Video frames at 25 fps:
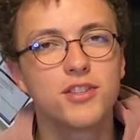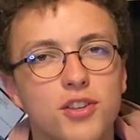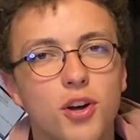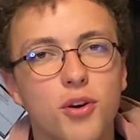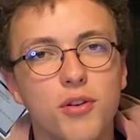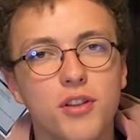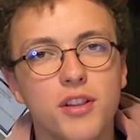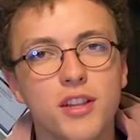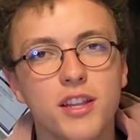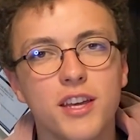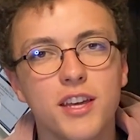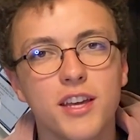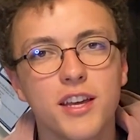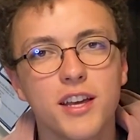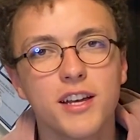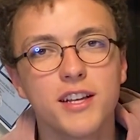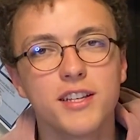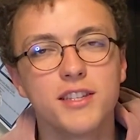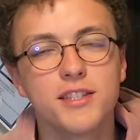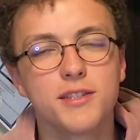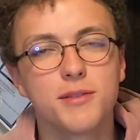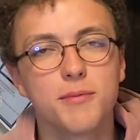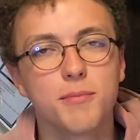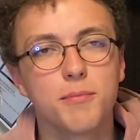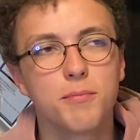totally
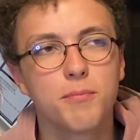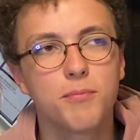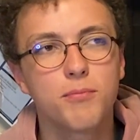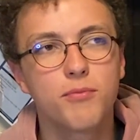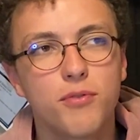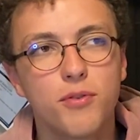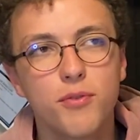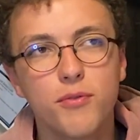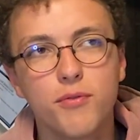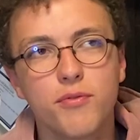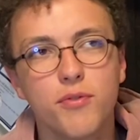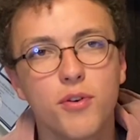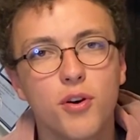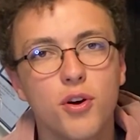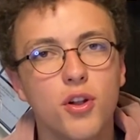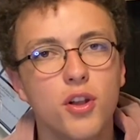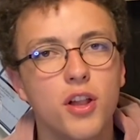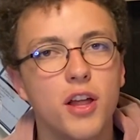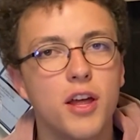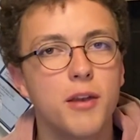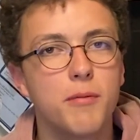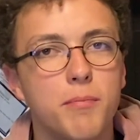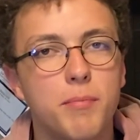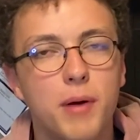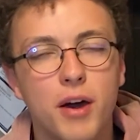as fruitful
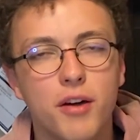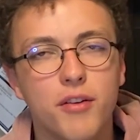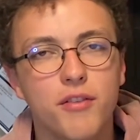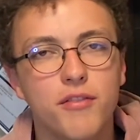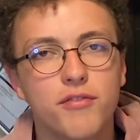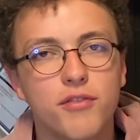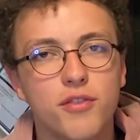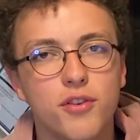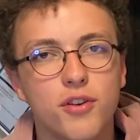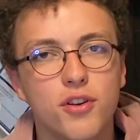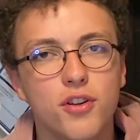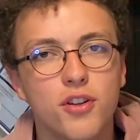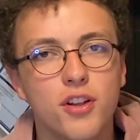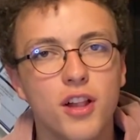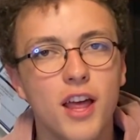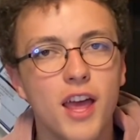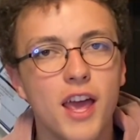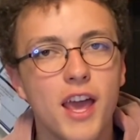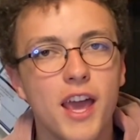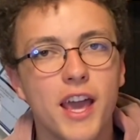and bountiful,